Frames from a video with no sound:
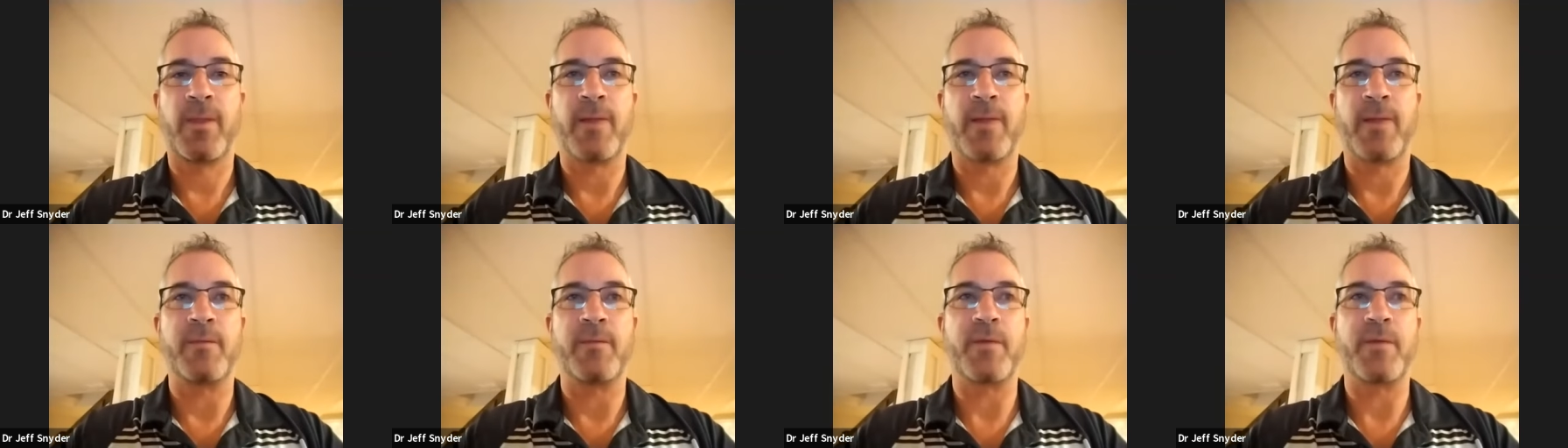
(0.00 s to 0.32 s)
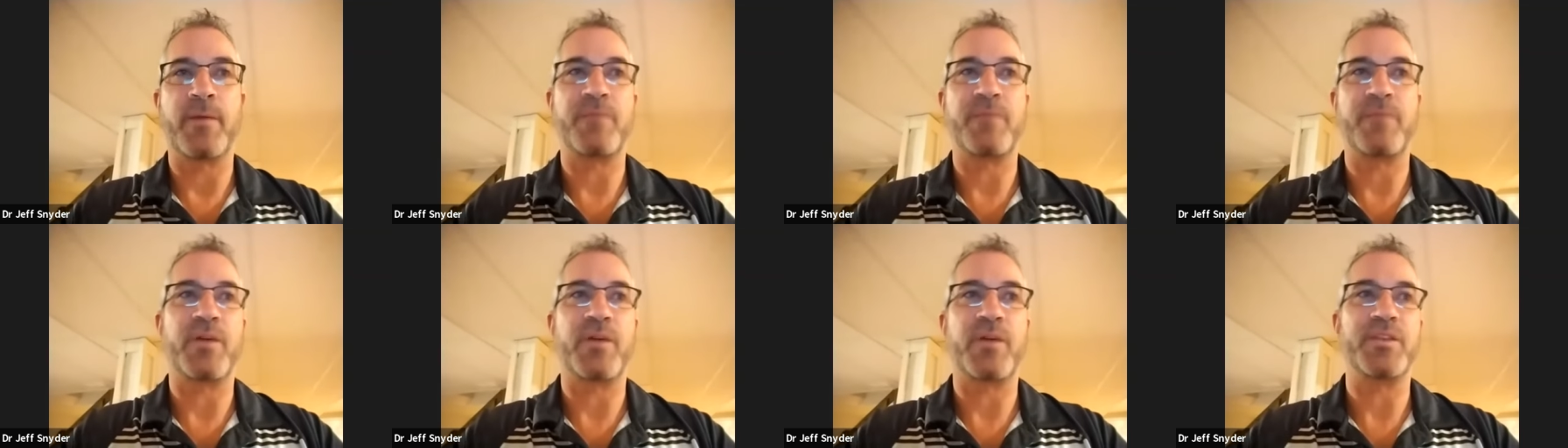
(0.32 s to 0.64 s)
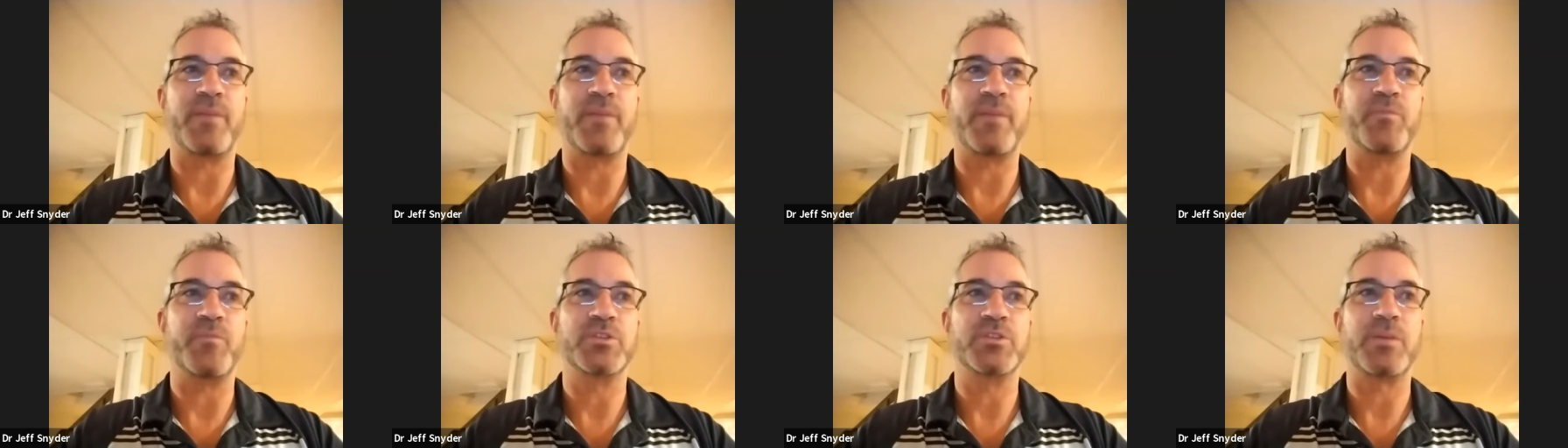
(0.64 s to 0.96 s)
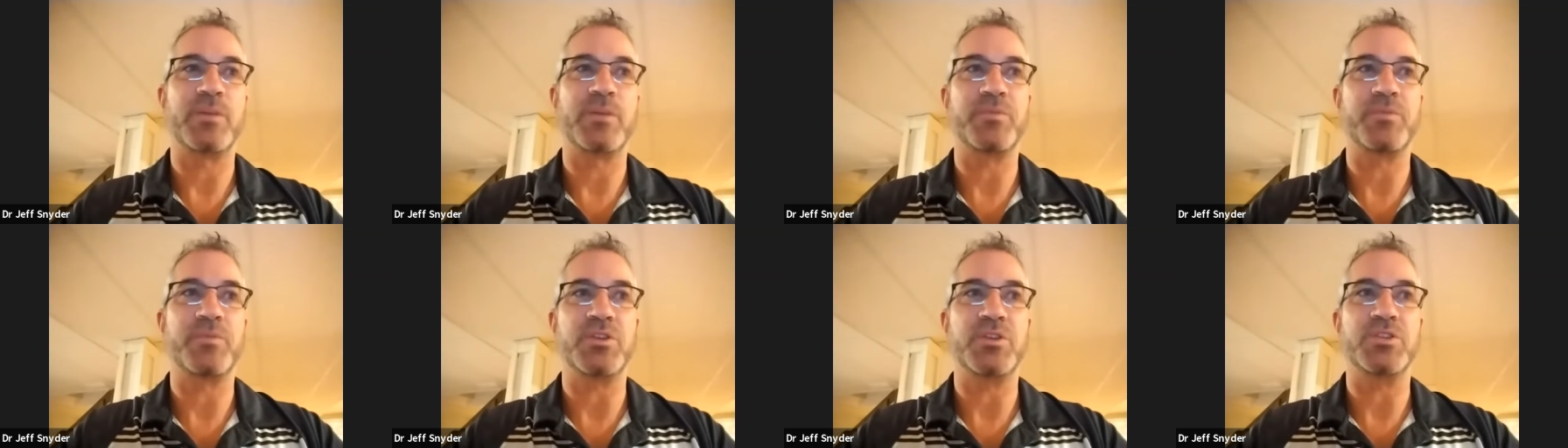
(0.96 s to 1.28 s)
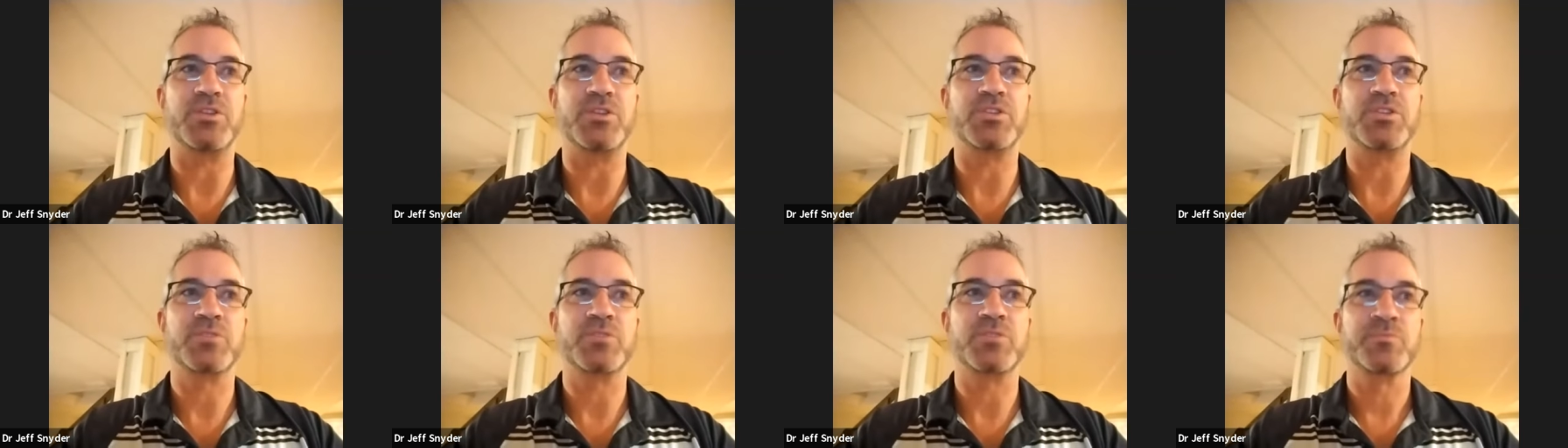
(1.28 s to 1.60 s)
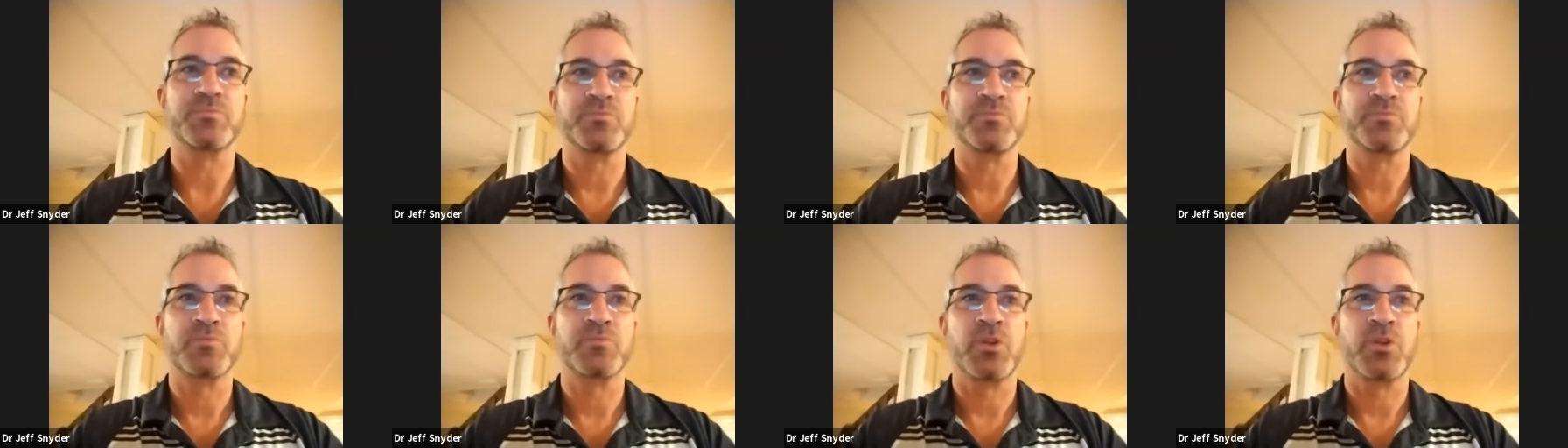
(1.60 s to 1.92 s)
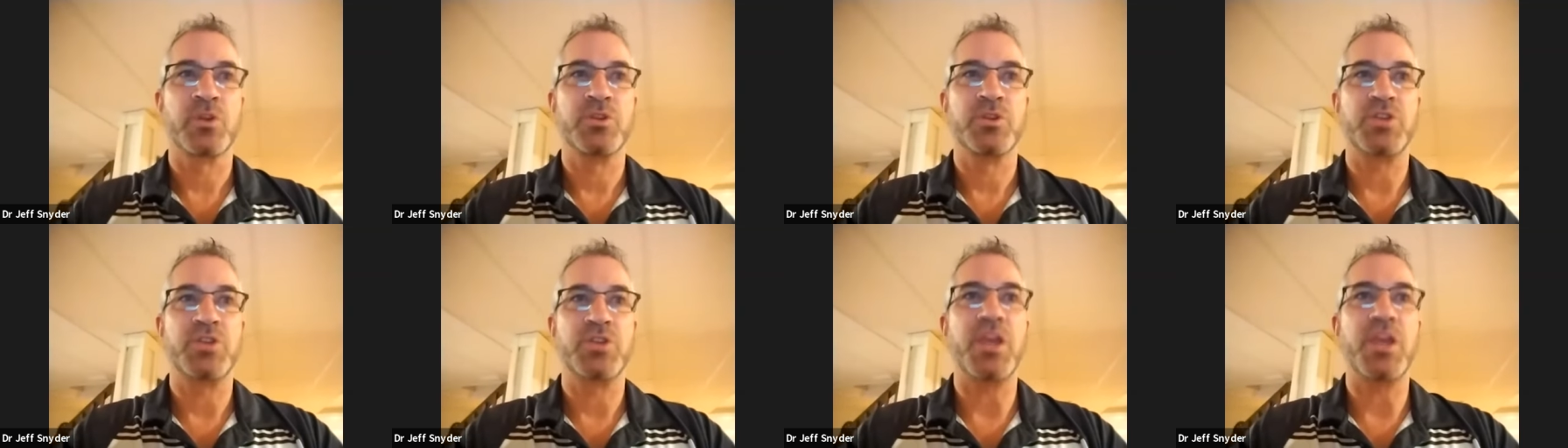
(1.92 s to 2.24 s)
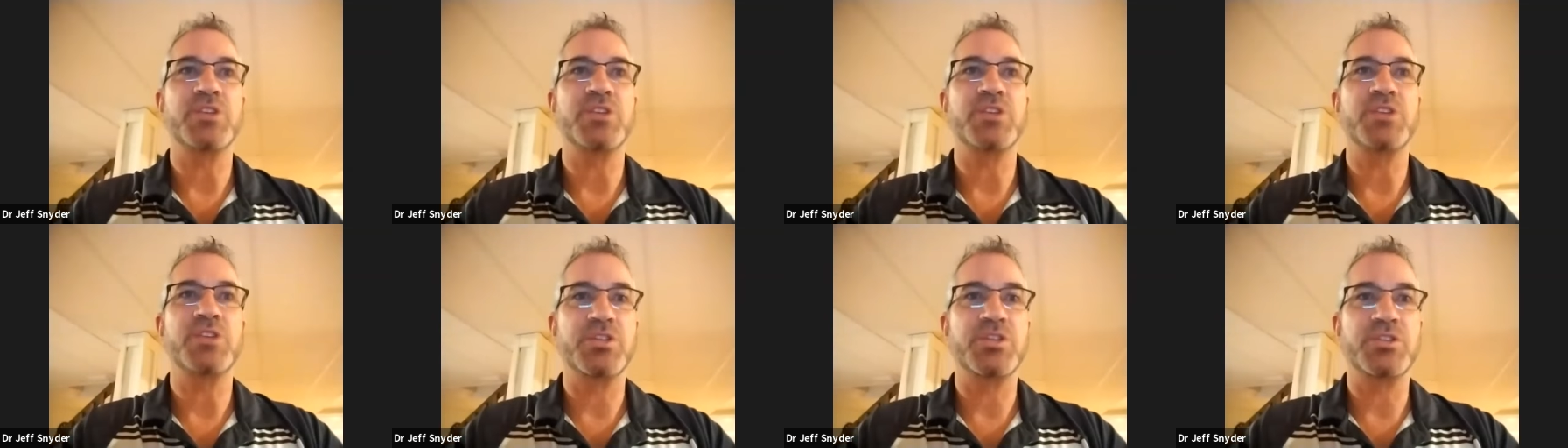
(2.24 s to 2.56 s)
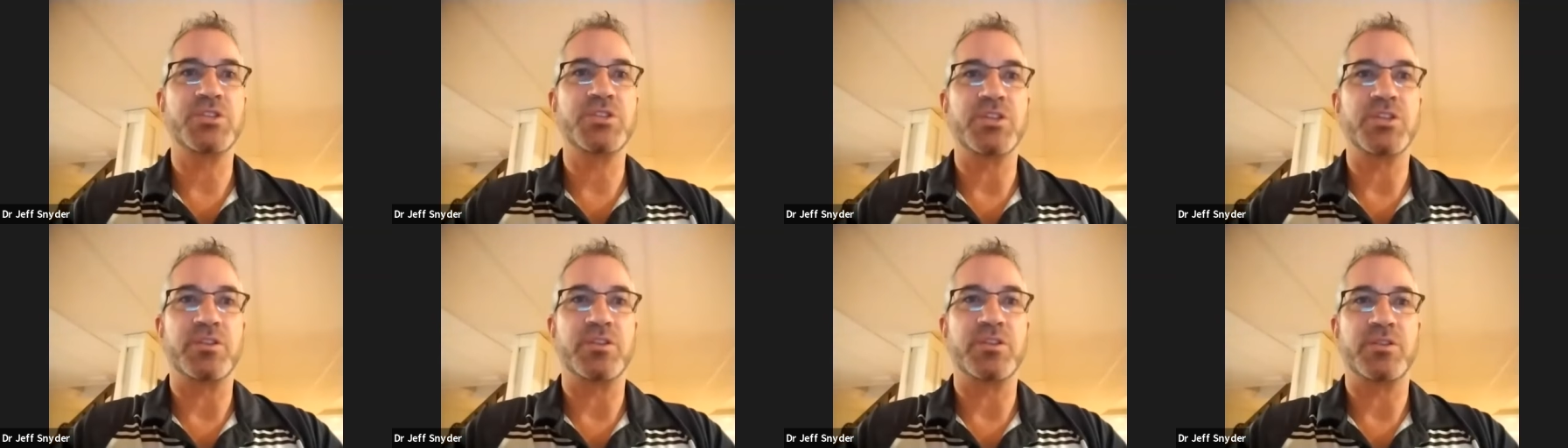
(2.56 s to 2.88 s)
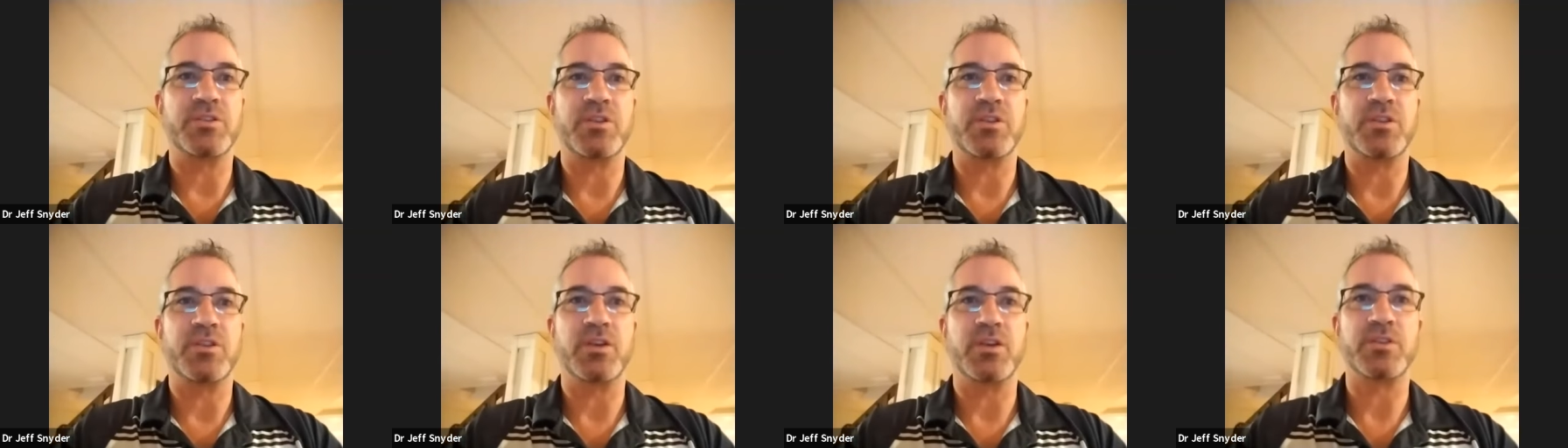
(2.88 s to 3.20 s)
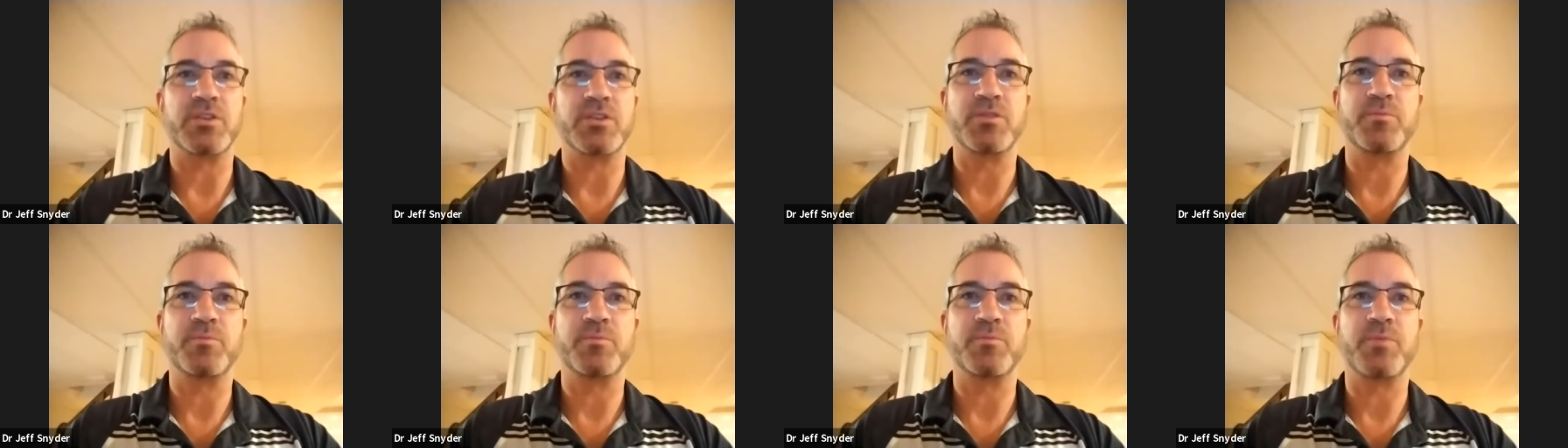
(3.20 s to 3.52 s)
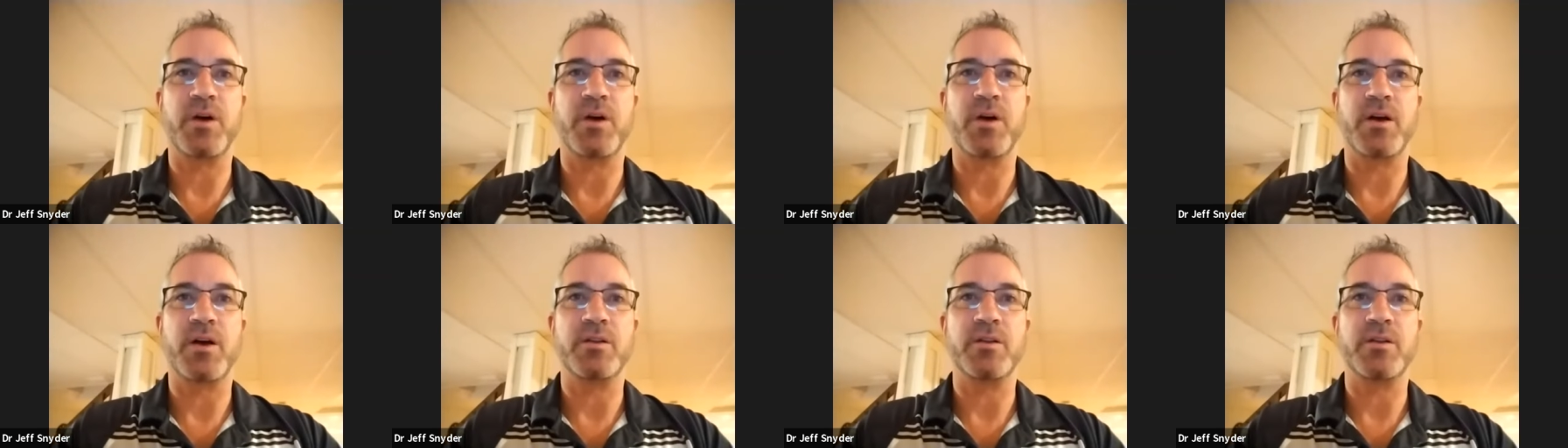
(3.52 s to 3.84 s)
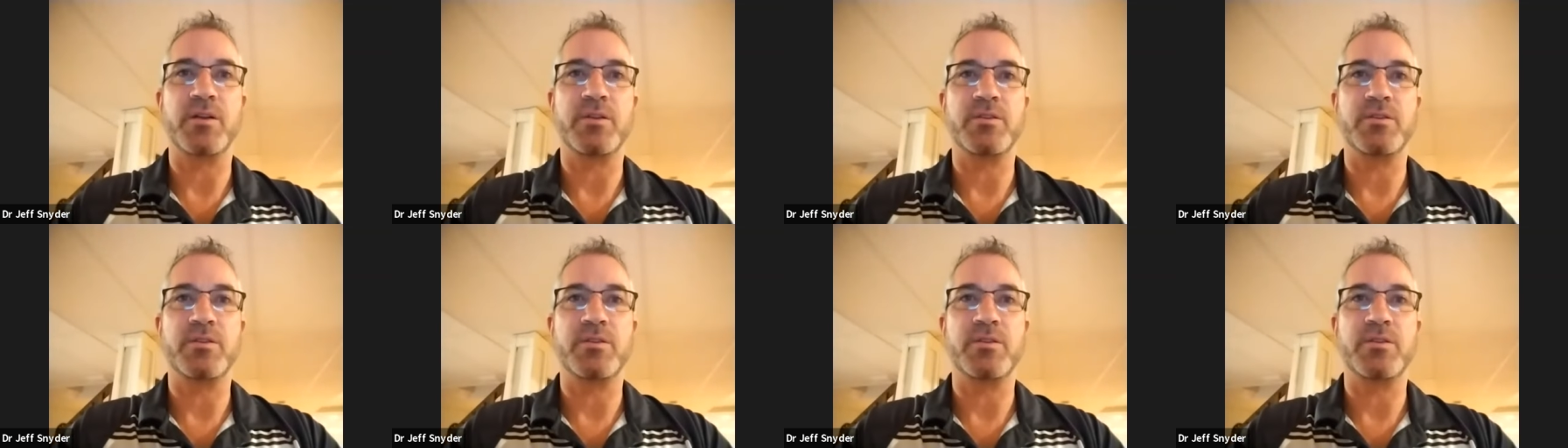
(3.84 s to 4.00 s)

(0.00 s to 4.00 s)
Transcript: You might find that some of these changes in, in uh,